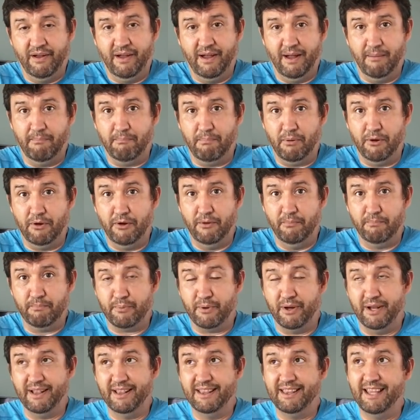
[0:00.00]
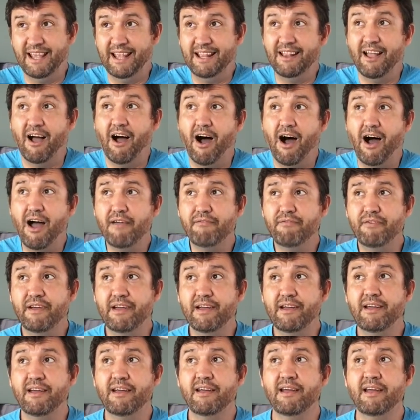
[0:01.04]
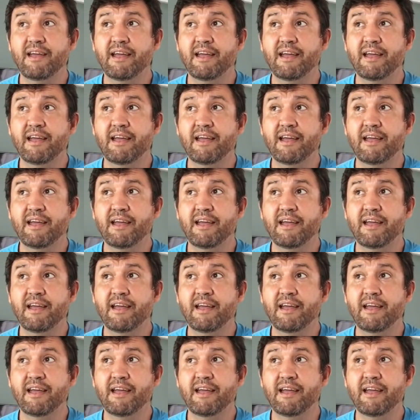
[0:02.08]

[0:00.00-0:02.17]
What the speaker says: a blueprint, then either